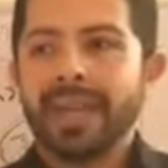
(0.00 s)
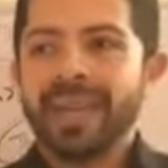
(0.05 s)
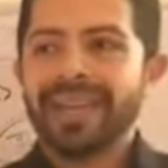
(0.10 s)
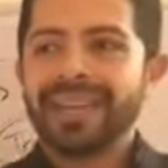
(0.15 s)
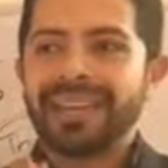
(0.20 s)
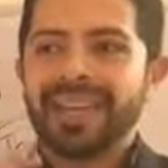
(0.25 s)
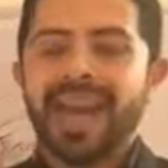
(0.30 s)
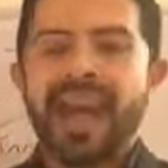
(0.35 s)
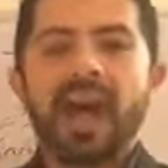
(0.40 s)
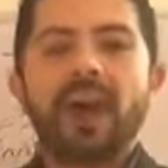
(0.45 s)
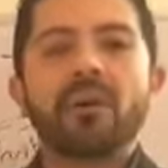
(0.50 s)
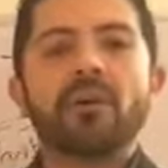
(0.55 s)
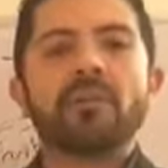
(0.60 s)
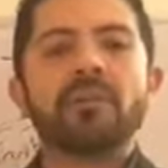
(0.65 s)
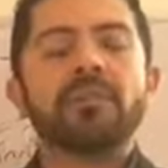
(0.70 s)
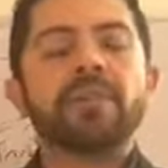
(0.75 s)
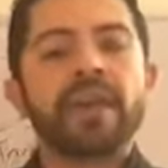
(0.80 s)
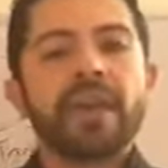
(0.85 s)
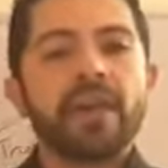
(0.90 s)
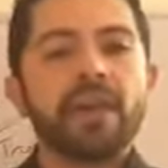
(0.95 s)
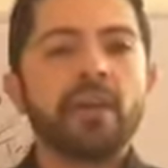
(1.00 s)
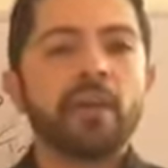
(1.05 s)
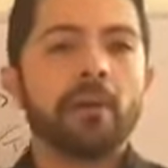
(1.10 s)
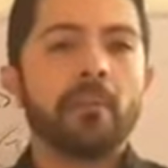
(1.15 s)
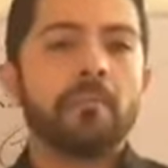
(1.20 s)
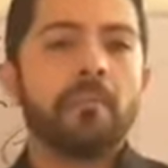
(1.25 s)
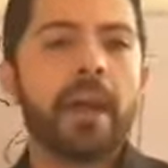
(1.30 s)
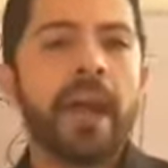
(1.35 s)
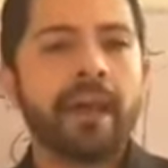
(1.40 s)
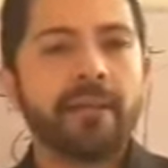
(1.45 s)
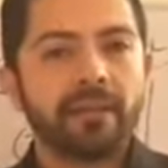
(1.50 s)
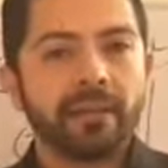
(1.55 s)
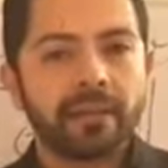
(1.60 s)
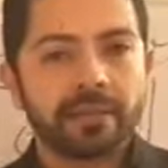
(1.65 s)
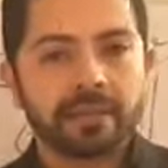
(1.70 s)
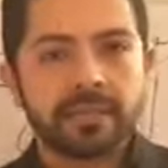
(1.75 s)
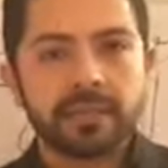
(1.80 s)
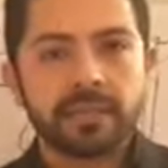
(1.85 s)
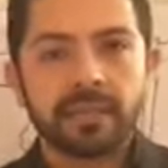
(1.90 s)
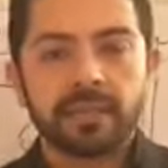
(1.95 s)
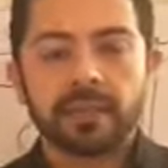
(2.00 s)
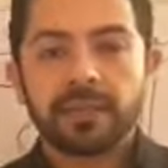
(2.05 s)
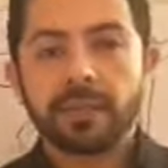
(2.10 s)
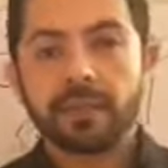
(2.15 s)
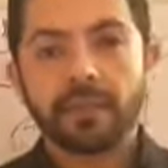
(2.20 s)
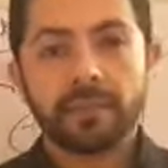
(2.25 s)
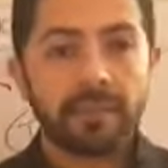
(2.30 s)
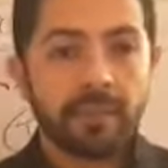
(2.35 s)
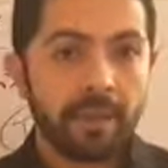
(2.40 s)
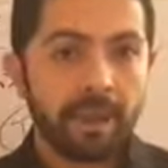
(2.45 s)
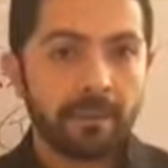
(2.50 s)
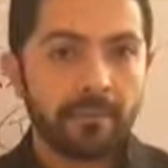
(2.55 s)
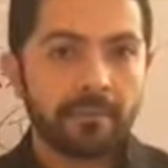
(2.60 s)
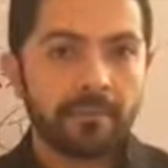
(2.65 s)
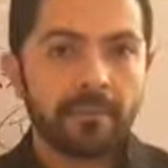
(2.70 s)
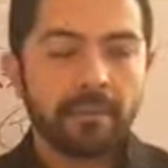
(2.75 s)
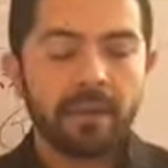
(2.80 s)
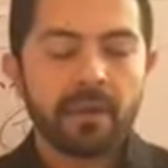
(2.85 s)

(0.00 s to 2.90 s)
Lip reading: and how they are balancing them.